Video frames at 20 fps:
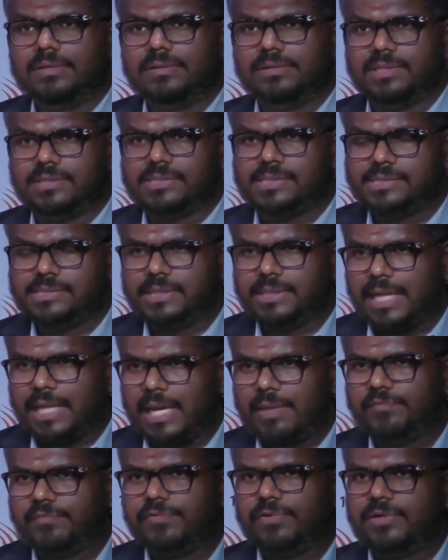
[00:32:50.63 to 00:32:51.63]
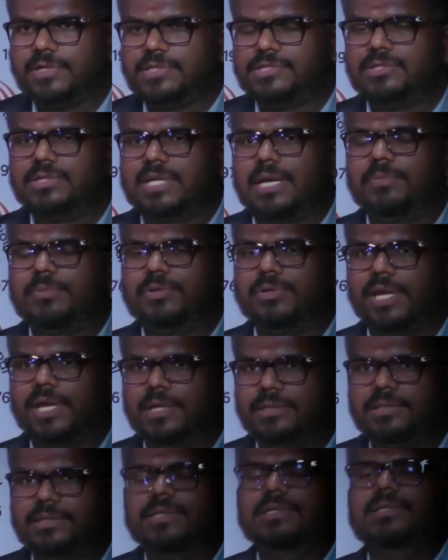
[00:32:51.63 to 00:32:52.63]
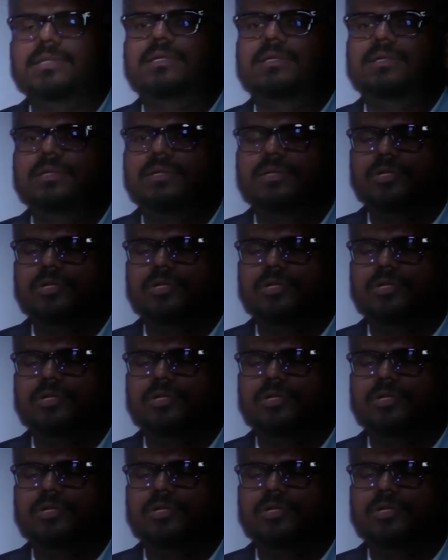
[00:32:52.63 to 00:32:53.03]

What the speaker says: This is the time for us to come together